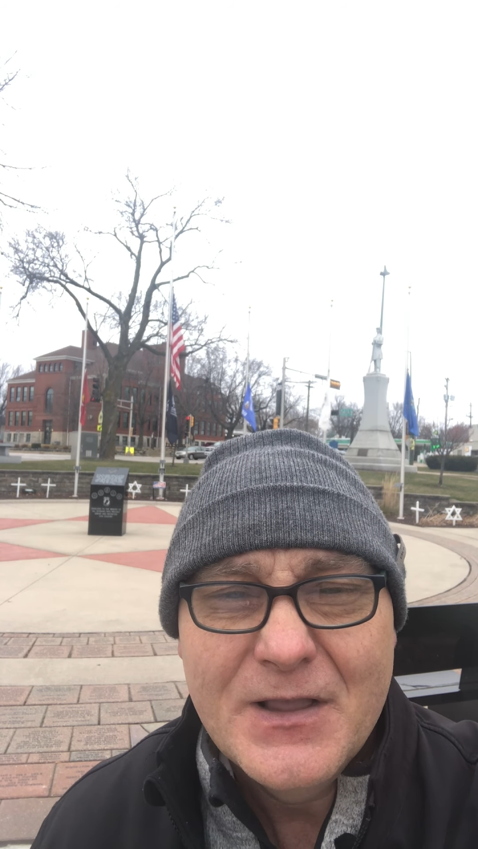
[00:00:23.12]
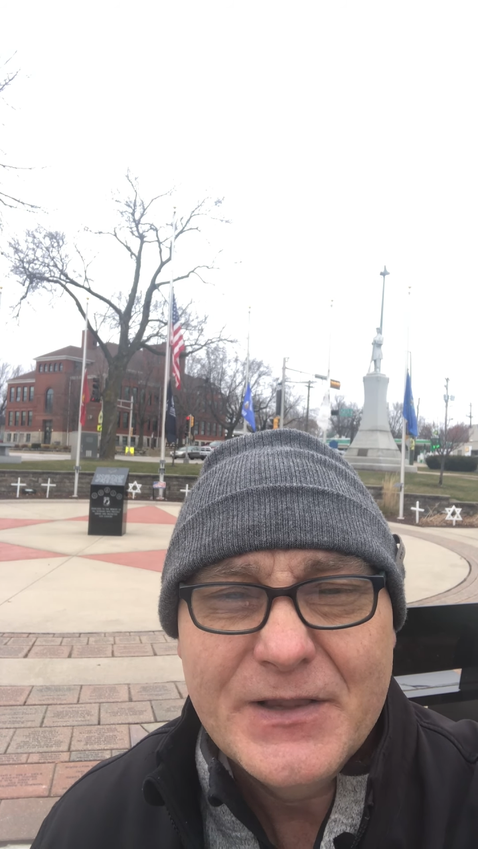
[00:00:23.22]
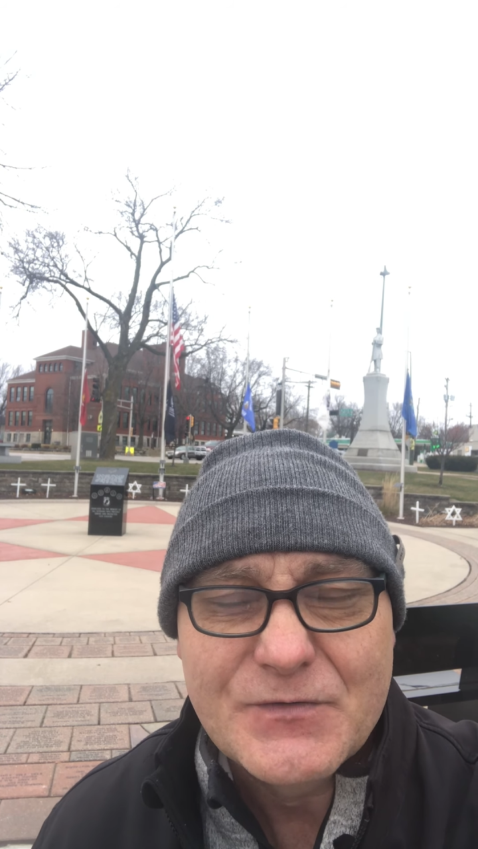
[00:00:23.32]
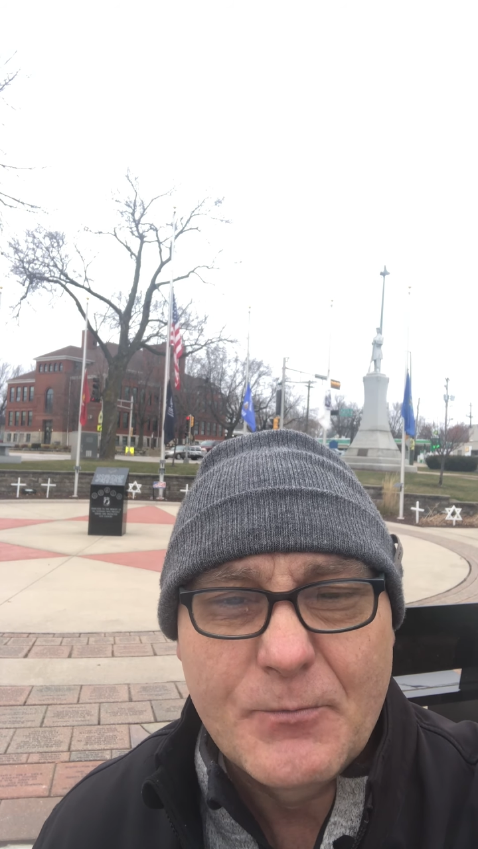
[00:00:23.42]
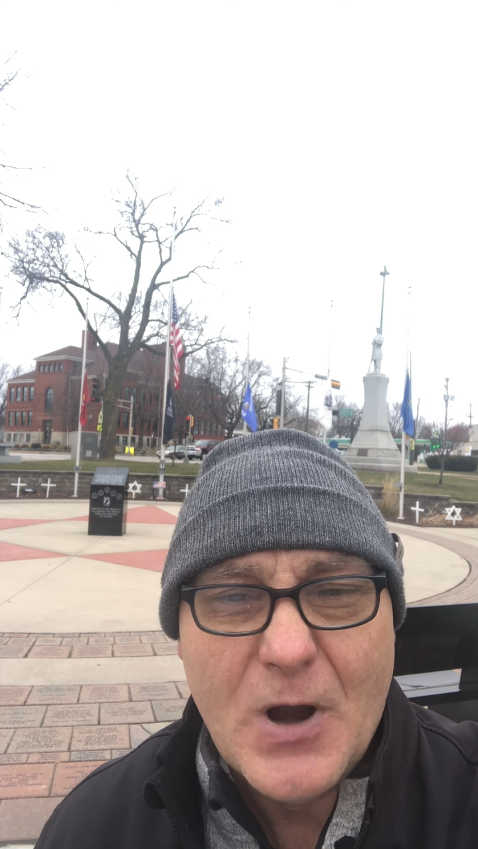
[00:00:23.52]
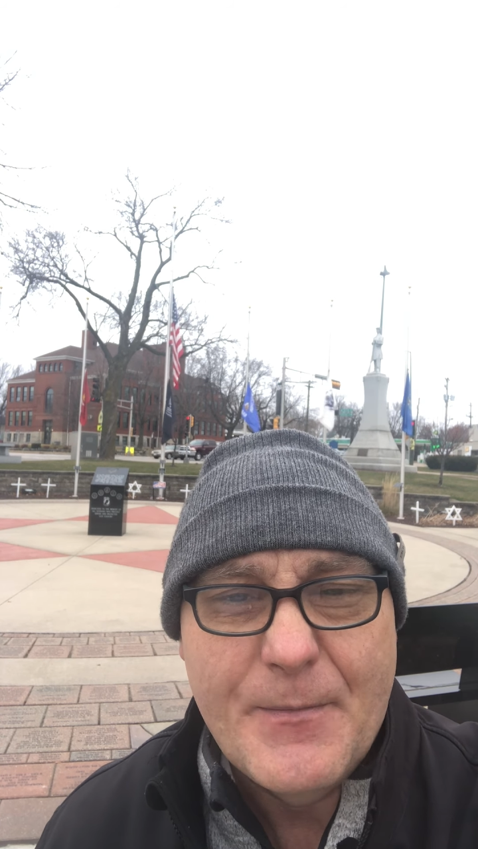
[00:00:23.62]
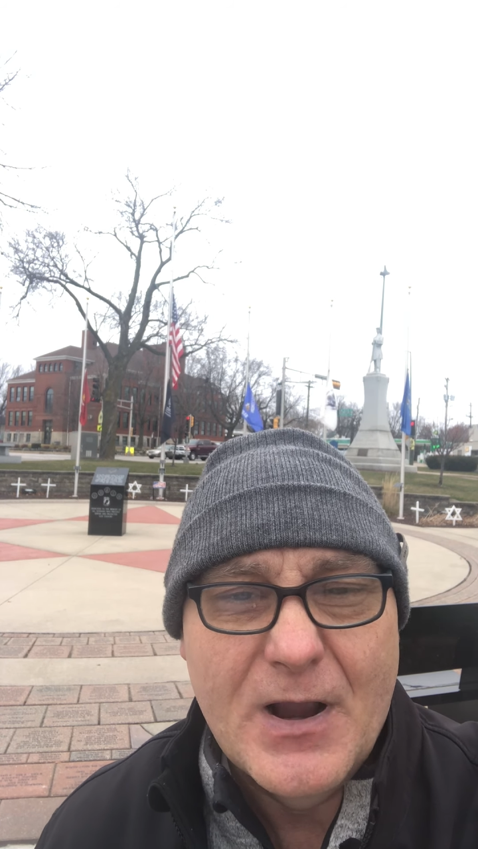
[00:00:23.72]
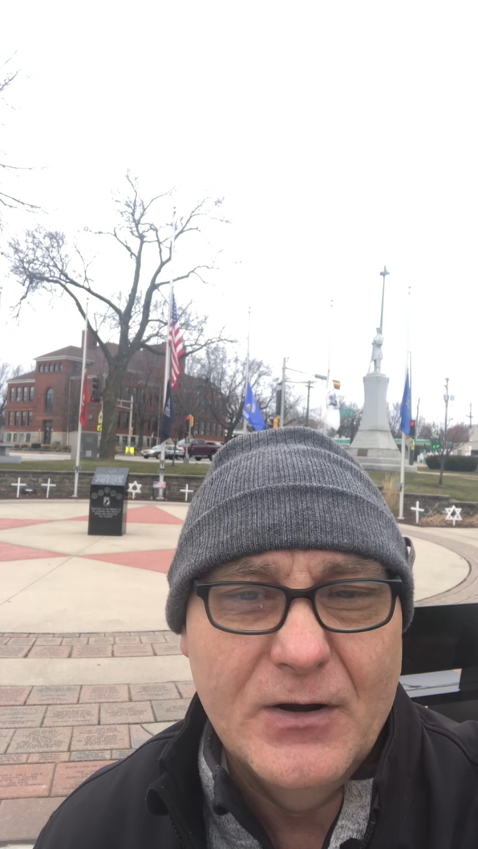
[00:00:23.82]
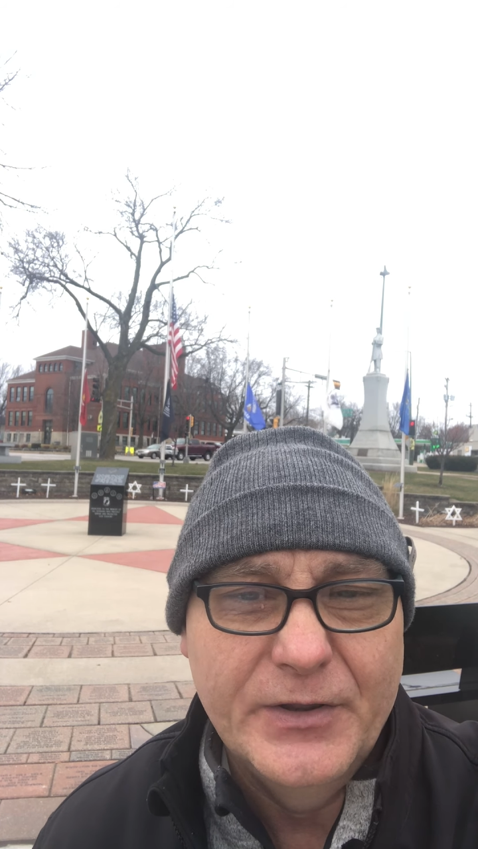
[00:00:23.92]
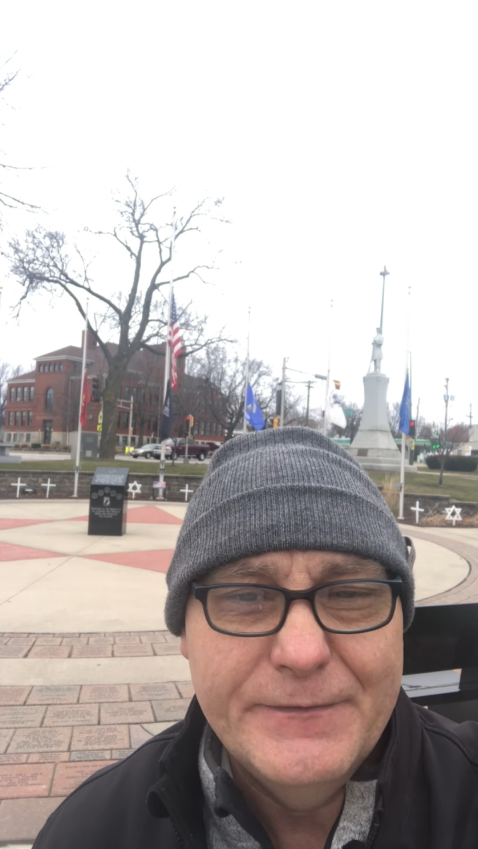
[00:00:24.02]
These were
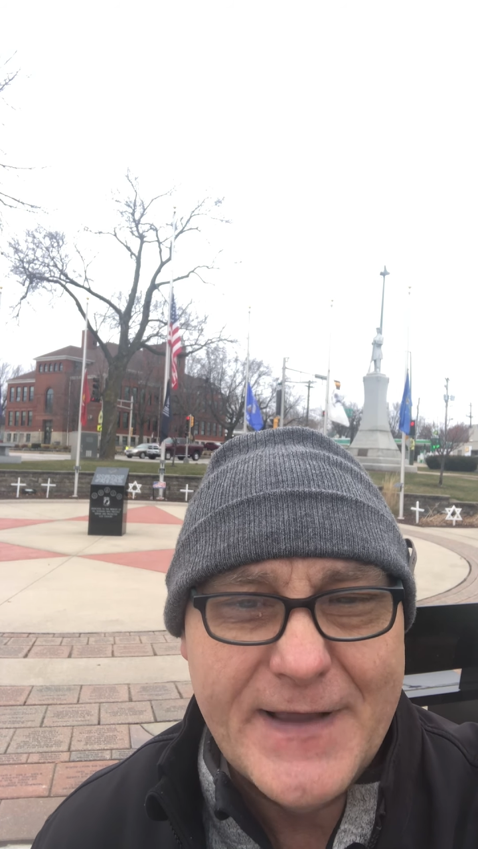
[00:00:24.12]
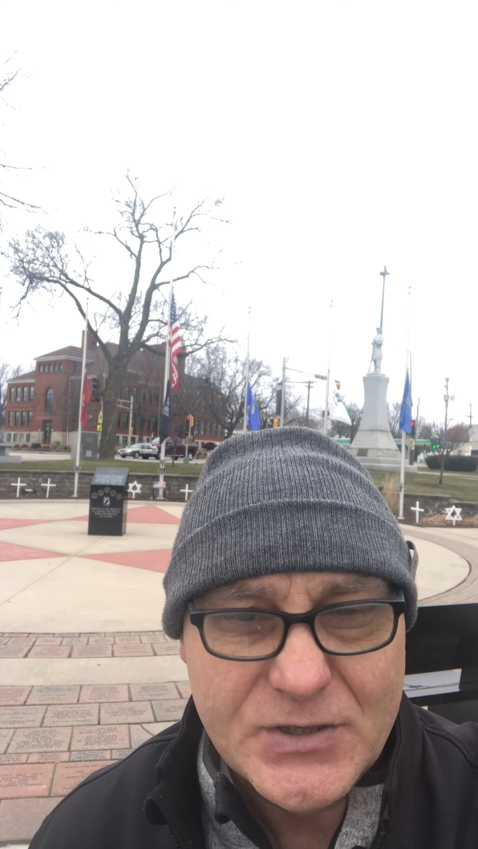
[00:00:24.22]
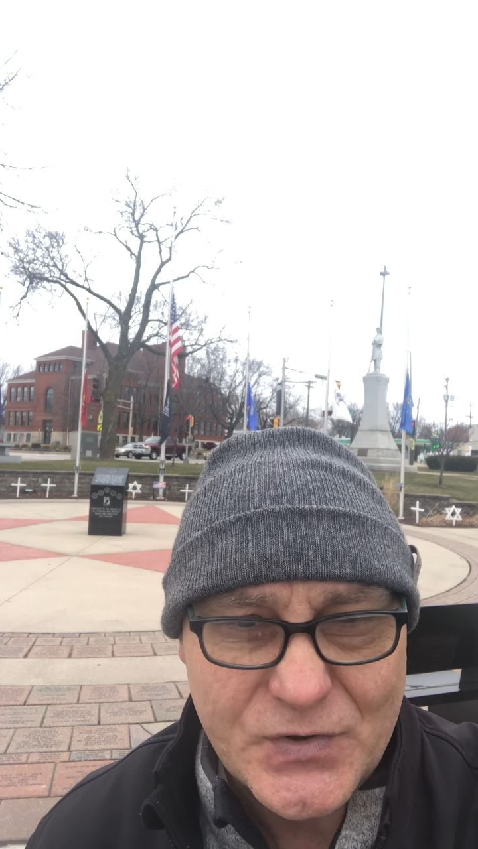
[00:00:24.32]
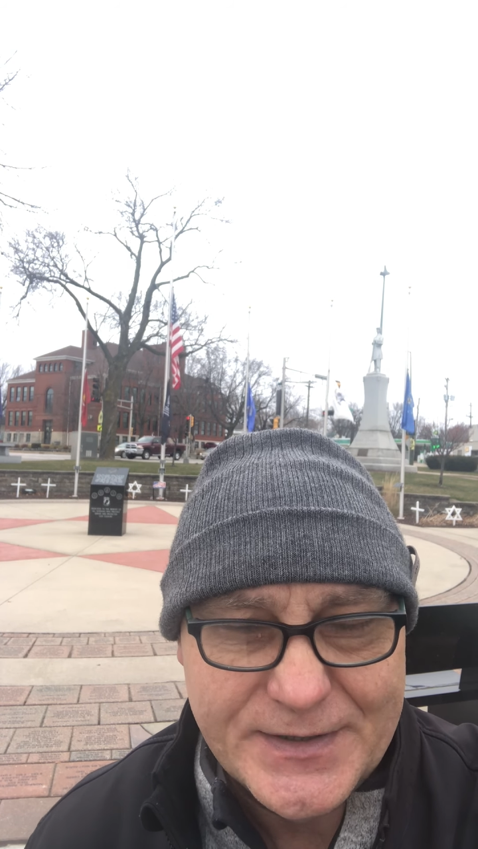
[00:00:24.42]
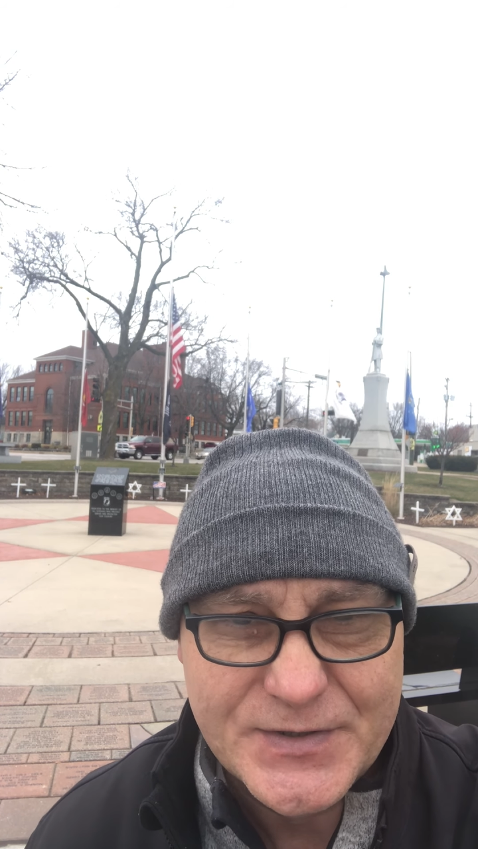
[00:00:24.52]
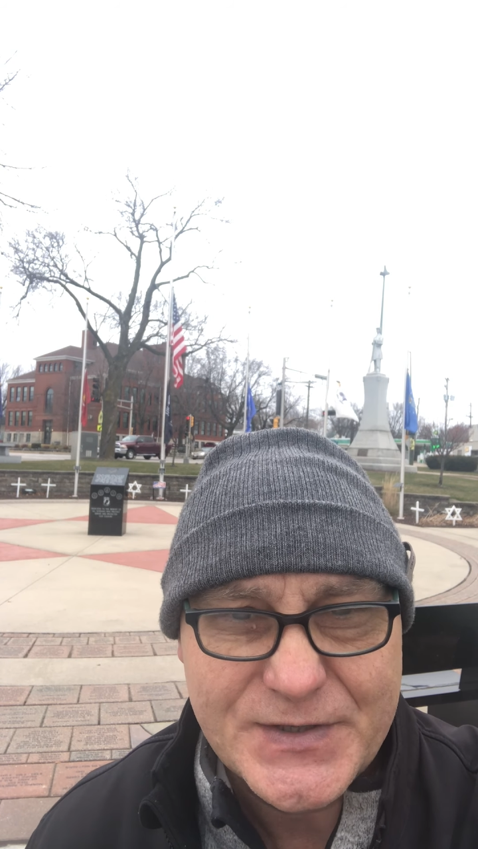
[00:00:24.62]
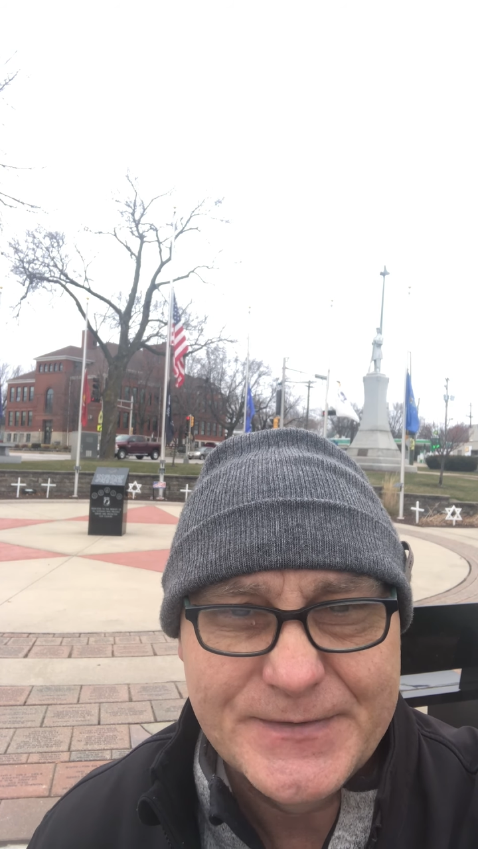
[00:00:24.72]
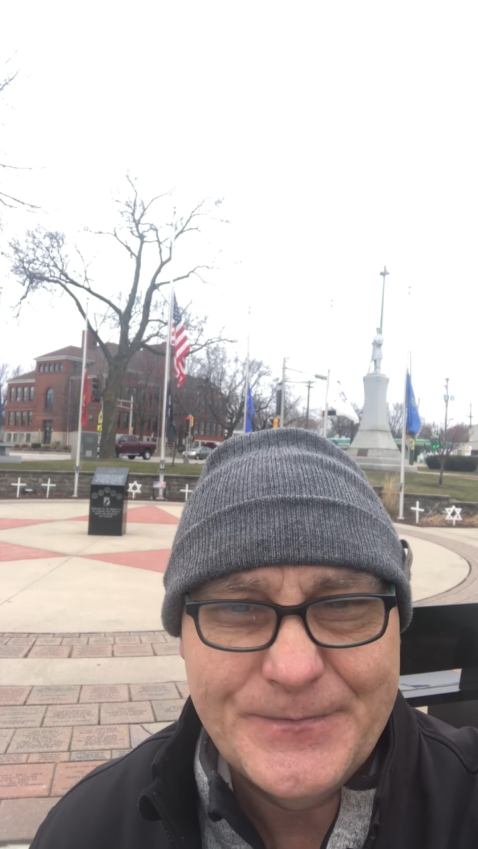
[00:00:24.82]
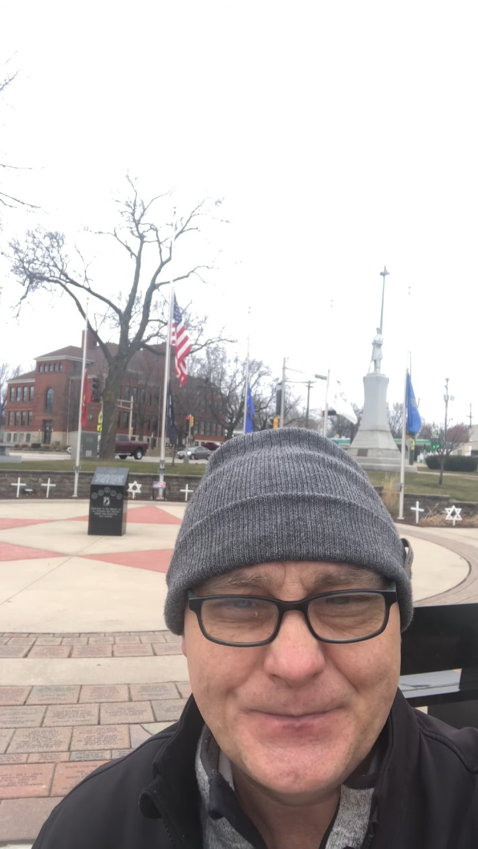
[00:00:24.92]
primarily veterans.